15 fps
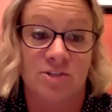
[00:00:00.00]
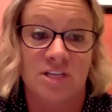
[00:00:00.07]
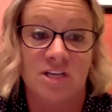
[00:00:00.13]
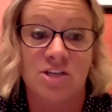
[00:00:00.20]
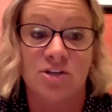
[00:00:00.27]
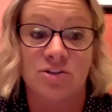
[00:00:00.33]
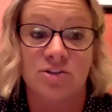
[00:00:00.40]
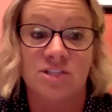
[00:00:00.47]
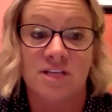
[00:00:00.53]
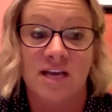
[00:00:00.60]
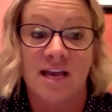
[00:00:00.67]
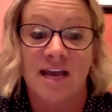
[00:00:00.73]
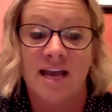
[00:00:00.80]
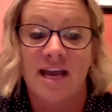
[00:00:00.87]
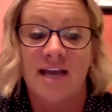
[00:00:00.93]
or seniors
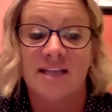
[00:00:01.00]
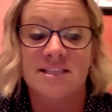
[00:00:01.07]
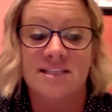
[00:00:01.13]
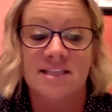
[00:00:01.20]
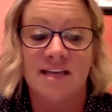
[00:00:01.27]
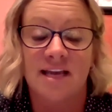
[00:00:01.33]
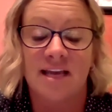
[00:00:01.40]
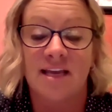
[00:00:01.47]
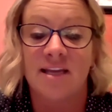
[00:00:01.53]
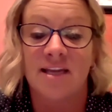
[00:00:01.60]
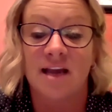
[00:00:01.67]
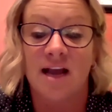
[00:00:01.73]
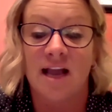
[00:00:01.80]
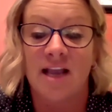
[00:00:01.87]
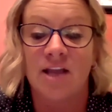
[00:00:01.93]
had
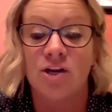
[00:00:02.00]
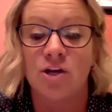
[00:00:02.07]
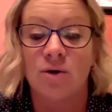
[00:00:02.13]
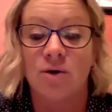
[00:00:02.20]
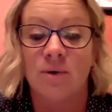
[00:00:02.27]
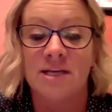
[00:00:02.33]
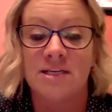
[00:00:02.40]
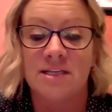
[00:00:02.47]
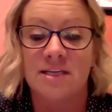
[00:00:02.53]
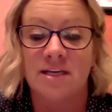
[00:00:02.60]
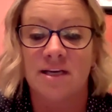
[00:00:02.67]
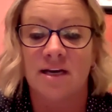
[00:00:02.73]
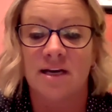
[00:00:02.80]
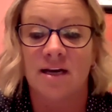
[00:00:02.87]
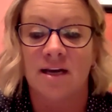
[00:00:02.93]
said, "I had no
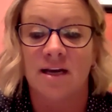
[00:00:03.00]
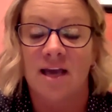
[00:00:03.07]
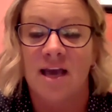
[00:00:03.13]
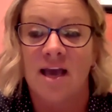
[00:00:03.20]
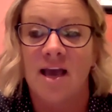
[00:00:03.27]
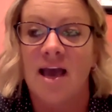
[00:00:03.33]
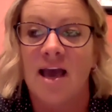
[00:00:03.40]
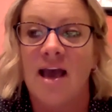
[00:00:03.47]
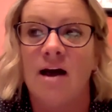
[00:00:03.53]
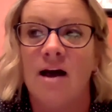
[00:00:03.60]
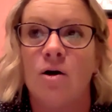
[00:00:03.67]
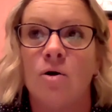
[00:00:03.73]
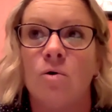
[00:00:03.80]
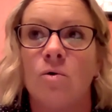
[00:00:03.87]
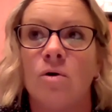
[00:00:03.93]
idea
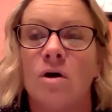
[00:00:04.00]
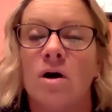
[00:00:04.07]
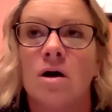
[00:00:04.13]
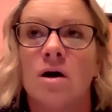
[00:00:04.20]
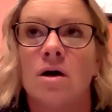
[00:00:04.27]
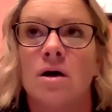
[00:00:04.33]
how